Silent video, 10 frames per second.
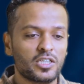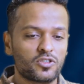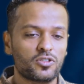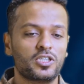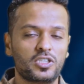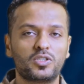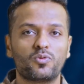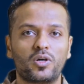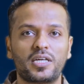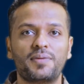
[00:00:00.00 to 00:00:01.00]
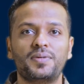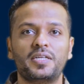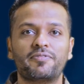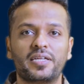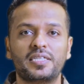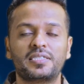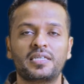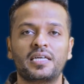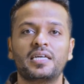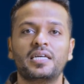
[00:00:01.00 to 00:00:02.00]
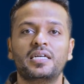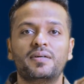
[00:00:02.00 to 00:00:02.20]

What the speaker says: So this is what I mean when I say